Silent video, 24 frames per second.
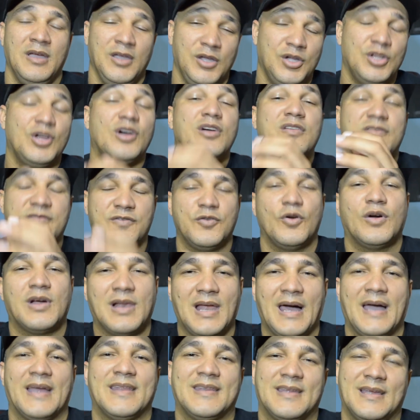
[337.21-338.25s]
you know, if your
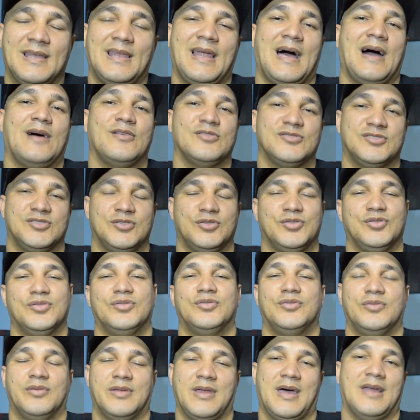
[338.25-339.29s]
client allows you to
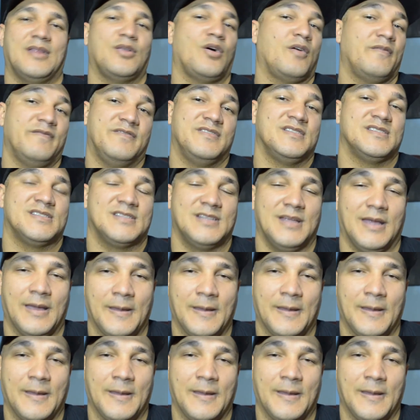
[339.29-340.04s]
do that, obviously.